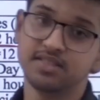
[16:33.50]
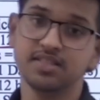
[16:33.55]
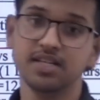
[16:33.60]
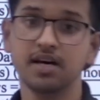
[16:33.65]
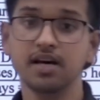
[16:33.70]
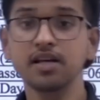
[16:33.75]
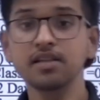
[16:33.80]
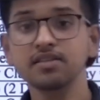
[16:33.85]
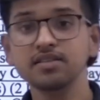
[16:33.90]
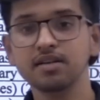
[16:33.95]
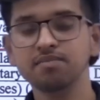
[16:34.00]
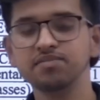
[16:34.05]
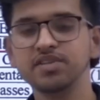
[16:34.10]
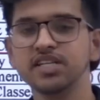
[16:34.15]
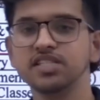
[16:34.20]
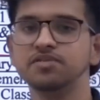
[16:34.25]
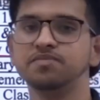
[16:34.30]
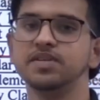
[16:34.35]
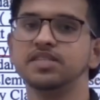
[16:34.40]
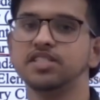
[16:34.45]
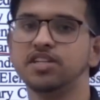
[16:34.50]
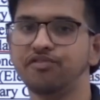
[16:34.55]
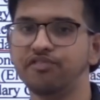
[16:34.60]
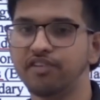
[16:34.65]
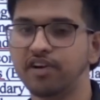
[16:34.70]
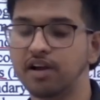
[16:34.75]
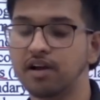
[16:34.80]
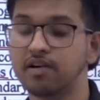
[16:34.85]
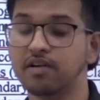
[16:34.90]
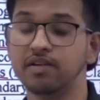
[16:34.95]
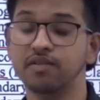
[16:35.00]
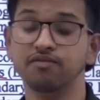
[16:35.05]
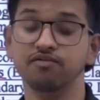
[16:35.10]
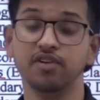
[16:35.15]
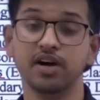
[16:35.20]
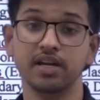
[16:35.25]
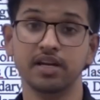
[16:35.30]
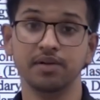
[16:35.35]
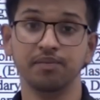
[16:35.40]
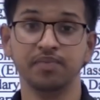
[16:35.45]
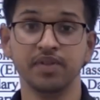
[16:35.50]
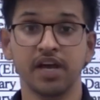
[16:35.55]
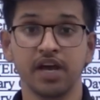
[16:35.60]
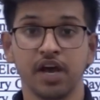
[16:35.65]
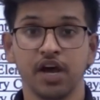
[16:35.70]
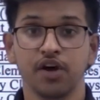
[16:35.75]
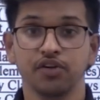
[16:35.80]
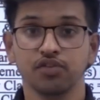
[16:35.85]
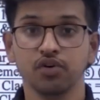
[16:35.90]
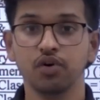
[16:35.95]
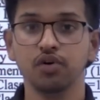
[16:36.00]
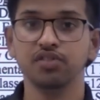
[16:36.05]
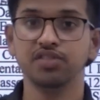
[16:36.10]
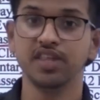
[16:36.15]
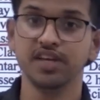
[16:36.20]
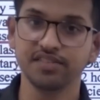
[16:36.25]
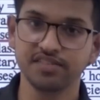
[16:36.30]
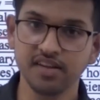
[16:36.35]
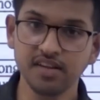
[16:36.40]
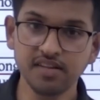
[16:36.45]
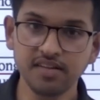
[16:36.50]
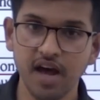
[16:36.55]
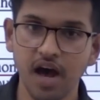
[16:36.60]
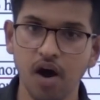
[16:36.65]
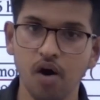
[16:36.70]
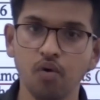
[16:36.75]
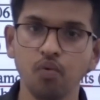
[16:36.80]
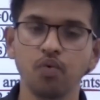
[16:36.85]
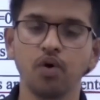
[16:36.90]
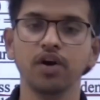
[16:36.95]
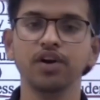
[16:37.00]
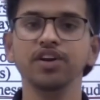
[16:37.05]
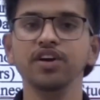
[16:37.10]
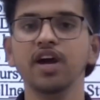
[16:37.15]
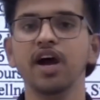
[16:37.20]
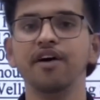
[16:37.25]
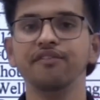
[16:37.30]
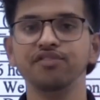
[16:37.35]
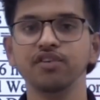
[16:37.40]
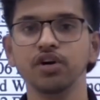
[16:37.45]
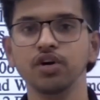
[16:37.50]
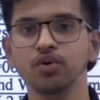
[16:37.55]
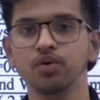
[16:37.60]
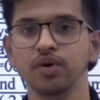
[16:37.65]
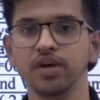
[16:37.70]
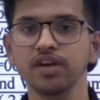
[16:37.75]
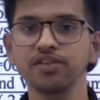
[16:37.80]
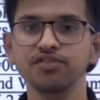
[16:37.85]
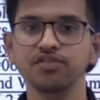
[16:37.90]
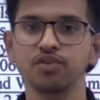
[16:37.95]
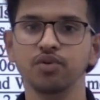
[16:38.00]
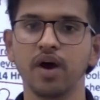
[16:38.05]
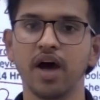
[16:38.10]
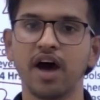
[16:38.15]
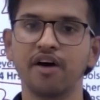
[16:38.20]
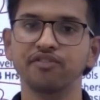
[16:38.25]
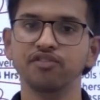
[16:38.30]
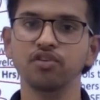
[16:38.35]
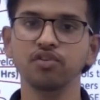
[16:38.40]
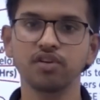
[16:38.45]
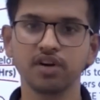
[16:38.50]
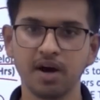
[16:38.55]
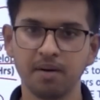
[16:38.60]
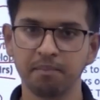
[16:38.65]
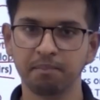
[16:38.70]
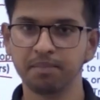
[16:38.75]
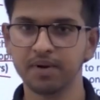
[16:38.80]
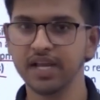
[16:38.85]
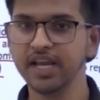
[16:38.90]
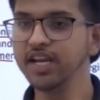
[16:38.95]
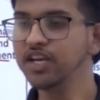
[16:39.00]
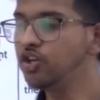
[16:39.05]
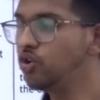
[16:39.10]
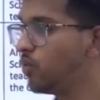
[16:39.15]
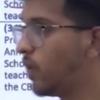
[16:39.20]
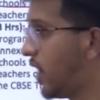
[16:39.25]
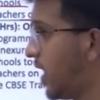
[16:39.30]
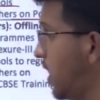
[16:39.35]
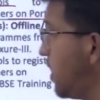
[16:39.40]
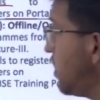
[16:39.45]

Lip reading: the subject specific one. So this is how what you have to do is you have to complete your